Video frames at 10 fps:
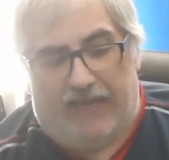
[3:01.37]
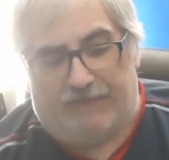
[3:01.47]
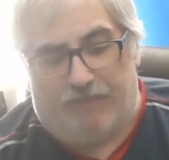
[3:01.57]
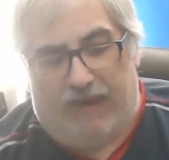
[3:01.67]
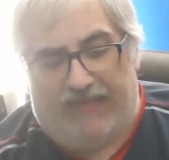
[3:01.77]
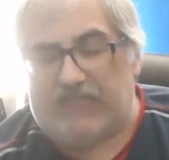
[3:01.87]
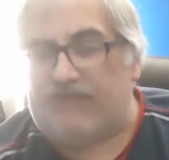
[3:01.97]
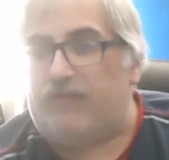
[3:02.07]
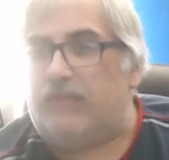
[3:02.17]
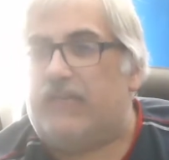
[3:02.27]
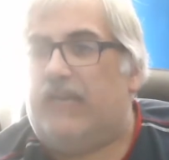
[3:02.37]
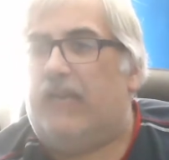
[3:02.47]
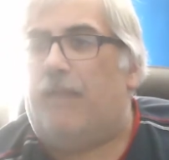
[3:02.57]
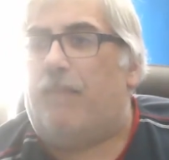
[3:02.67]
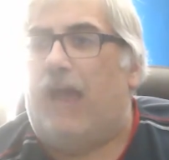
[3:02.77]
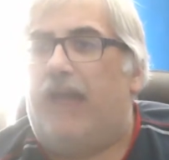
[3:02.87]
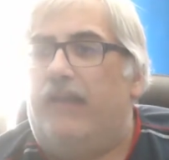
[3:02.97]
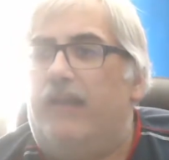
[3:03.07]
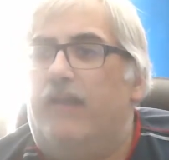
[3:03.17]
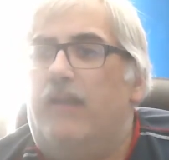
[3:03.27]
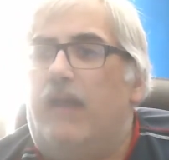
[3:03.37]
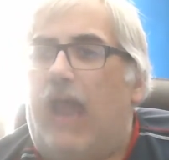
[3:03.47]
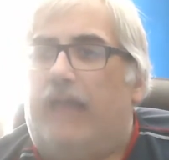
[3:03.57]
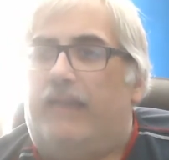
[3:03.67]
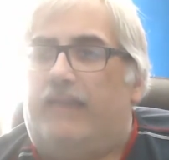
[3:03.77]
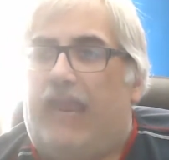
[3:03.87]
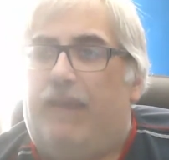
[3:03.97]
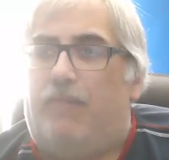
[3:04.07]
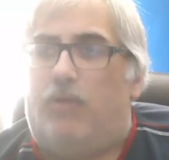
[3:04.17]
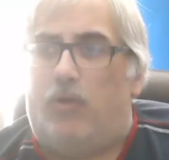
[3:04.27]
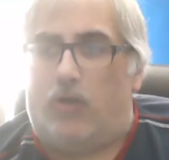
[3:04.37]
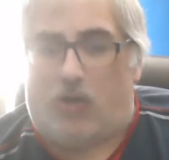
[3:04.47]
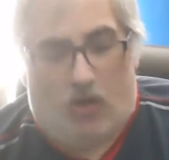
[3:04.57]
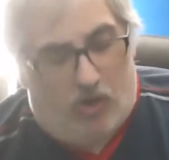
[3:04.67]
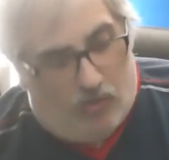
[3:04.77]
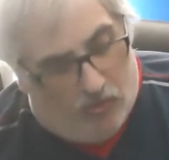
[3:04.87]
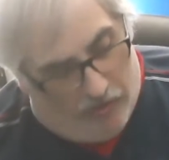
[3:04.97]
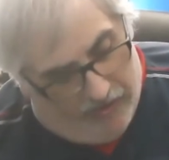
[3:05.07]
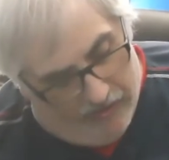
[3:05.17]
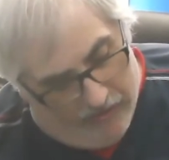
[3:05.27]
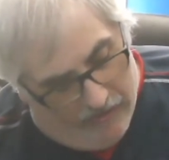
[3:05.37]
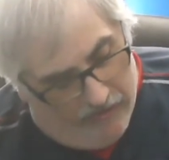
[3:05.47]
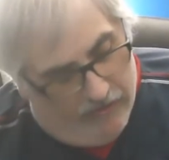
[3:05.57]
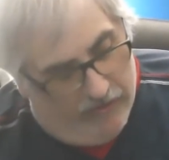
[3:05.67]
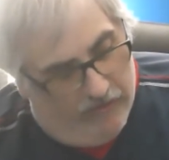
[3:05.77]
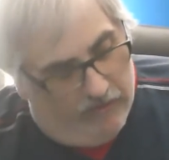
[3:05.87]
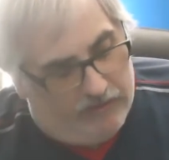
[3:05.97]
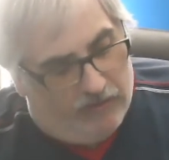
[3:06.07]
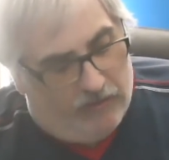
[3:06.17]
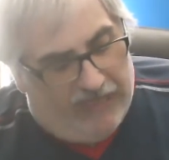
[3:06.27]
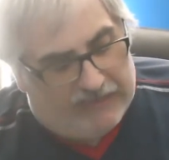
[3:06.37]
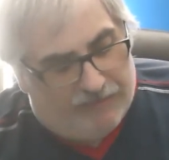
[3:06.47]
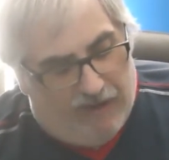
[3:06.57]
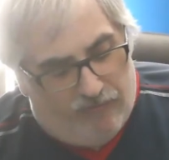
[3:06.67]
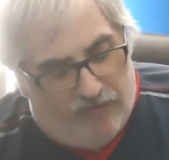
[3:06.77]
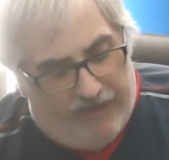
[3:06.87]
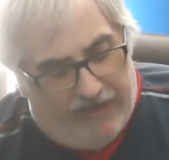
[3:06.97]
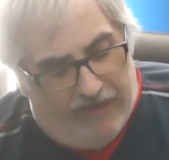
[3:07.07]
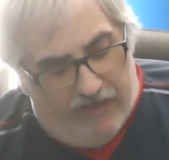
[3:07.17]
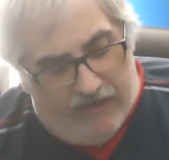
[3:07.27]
base for setting up on a table or a car hood. So that's my rig.